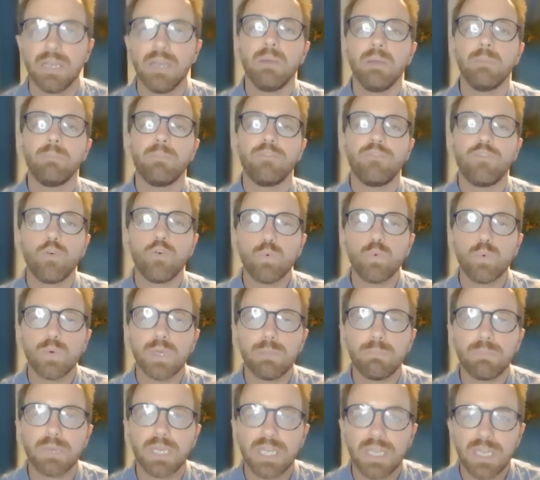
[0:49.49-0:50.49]
Before we
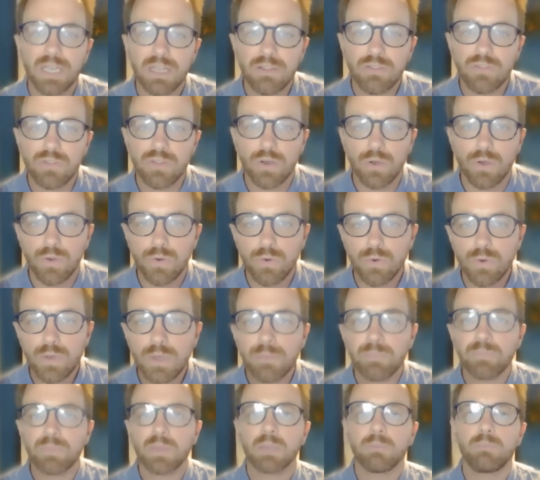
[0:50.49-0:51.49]
begin, though,
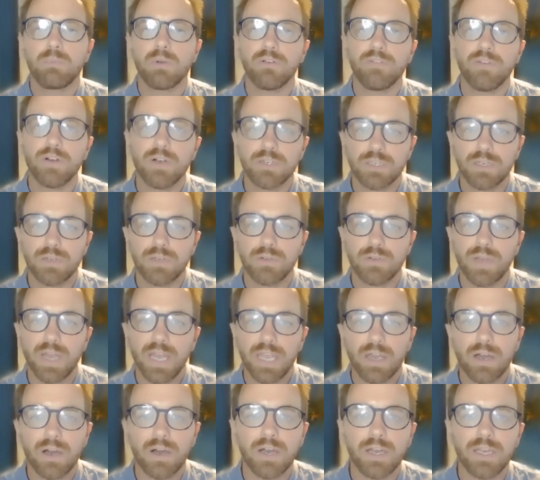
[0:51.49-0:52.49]
Privado
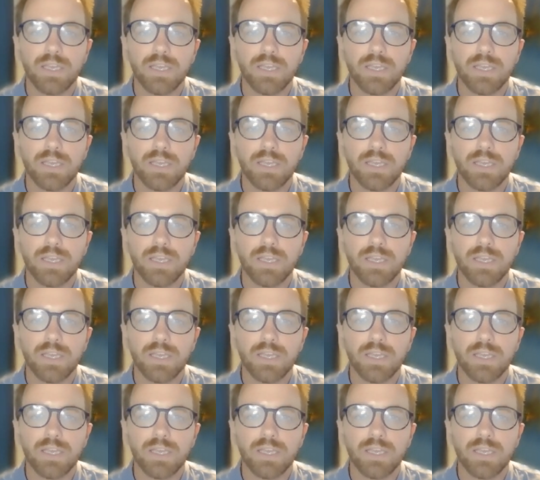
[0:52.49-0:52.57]
AI,